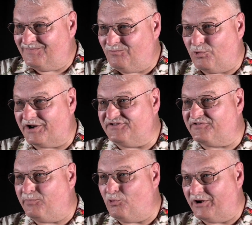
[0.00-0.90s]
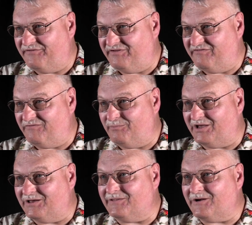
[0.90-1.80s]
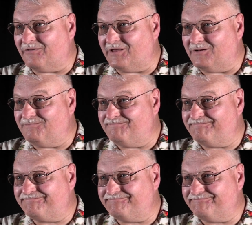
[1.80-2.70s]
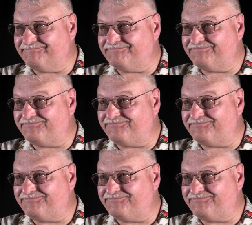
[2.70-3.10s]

What is the point of even being there then? Right.